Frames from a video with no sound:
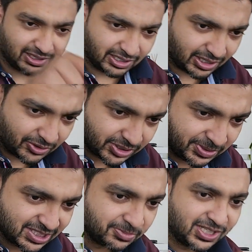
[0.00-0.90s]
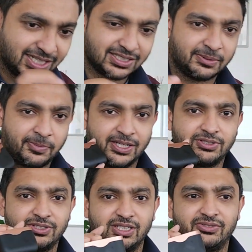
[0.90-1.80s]
I was a bit surprised compared
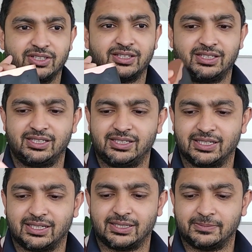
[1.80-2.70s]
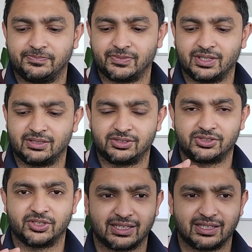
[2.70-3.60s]
to even the
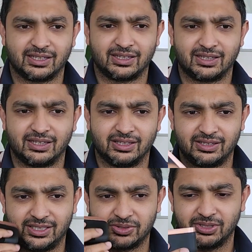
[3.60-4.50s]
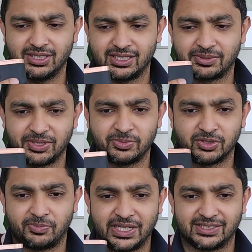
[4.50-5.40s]
so this one is a bit
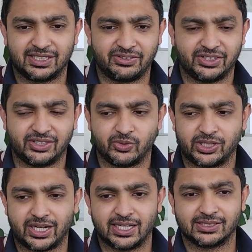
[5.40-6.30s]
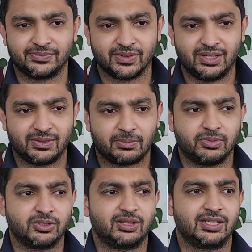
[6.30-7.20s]
more bass heavy, whereas
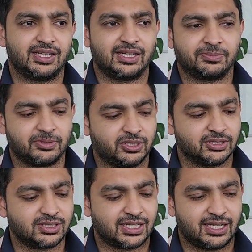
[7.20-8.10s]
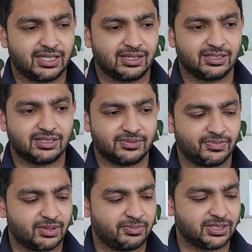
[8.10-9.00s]
both the AirPods and the
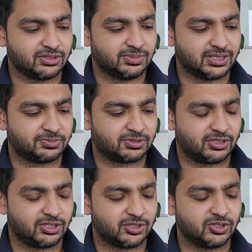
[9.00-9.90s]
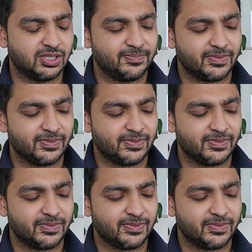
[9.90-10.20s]
Pixel Buds Pro